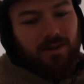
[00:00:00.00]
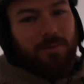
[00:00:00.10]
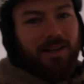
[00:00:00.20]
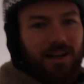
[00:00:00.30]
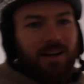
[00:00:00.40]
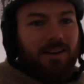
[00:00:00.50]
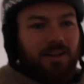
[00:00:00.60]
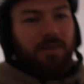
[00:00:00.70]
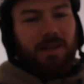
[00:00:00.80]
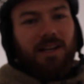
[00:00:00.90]
Rob and Claire are going
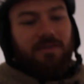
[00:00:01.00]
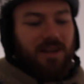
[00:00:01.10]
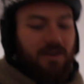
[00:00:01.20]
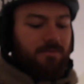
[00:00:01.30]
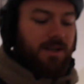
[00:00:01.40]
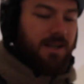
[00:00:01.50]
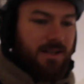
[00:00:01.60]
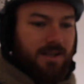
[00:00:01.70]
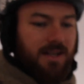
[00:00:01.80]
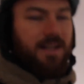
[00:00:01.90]
to give me a lift home.
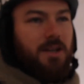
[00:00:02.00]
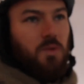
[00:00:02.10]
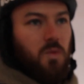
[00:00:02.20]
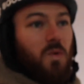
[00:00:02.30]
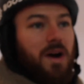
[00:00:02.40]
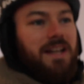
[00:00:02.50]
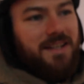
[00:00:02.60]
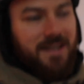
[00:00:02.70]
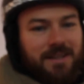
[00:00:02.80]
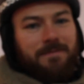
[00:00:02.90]

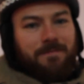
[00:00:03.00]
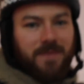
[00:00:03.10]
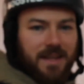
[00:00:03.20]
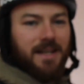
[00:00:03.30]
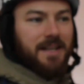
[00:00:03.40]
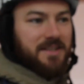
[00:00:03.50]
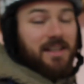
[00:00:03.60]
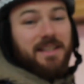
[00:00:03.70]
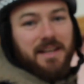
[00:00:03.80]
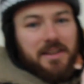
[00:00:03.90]
Wait till
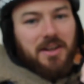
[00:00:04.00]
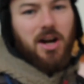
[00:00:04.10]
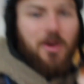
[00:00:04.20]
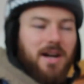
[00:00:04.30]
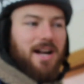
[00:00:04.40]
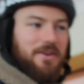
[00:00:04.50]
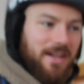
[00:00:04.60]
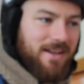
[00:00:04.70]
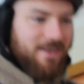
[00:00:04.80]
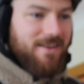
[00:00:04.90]
you see the car we're going in.